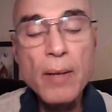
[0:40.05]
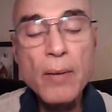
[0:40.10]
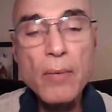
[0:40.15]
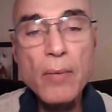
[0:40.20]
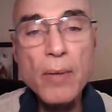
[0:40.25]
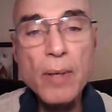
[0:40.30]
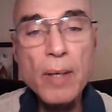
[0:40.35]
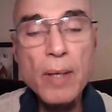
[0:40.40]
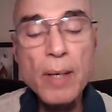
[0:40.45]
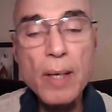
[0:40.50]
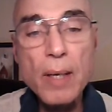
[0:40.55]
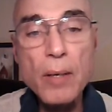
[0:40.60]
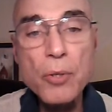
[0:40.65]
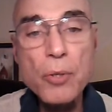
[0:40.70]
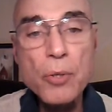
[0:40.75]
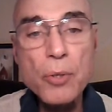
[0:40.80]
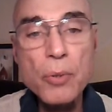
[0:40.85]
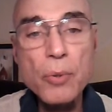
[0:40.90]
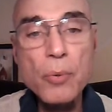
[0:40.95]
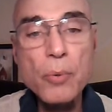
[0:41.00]
the
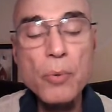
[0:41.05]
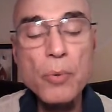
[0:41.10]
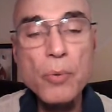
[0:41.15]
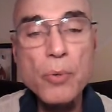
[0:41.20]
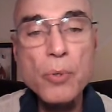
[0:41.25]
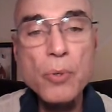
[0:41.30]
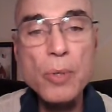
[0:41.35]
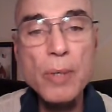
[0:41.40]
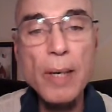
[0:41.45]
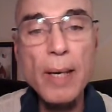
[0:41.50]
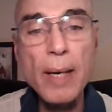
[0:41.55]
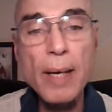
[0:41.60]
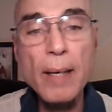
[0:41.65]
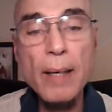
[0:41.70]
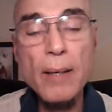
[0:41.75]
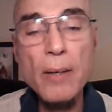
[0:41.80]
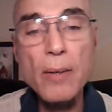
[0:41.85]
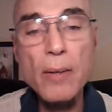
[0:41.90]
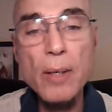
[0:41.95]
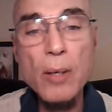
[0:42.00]
issues,
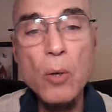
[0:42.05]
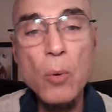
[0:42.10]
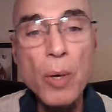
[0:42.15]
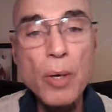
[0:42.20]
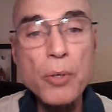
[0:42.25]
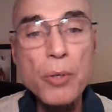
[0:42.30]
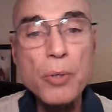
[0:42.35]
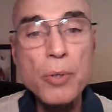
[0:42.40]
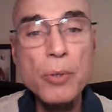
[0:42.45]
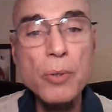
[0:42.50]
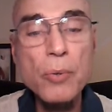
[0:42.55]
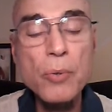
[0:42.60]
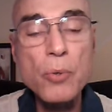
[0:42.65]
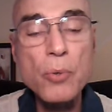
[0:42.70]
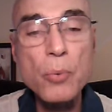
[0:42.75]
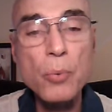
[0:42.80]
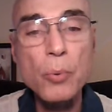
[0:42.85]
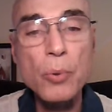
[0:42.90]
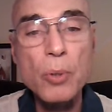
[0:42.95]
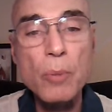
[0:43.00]
and the
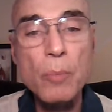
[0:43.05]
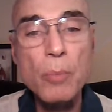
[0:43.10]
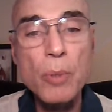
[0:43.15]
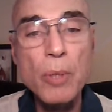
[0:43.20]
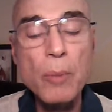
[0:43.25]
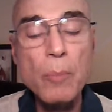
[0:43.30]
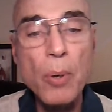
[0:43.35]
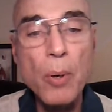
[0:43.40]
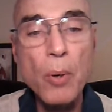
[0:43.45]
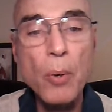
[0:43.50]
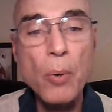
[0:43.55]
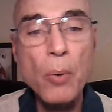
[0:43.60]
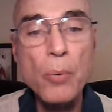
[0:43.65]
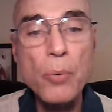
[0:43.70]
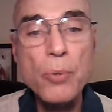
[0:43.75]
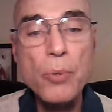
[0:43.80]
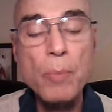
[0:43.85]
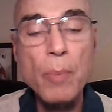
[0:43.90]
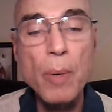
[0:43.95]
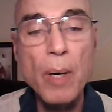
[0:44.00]
questions would be
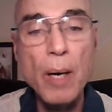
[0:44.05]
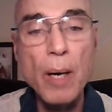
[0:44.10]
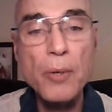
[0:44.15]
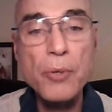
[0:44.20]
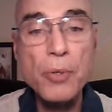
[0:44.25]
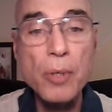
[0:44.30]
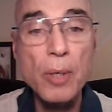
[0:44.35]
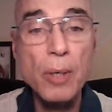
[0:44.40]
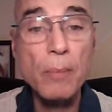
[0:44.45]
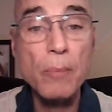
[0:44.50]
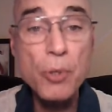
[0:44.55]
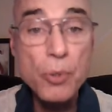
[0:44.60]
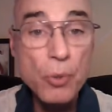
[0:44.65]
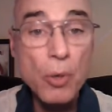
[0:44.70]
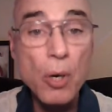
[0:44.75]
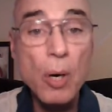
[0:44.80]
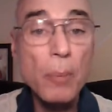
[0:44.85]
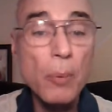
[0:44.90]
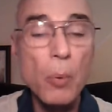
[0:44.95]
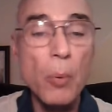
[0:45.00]
posed by some
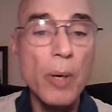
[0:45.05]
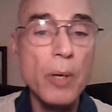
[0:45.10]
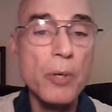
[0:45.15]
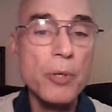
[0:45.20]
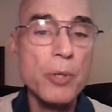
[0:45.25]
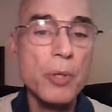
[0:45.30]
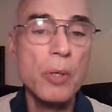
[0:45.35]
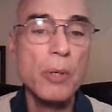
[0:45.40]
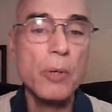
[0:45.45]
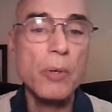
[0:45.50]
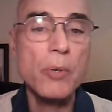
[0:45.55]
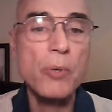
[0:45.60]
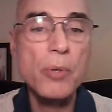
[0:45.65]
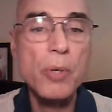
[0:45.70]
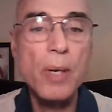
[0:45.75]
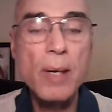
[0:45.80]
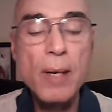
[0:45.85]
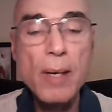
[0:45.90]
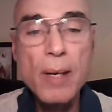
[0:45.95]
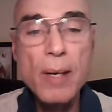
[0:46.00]
sharp questioners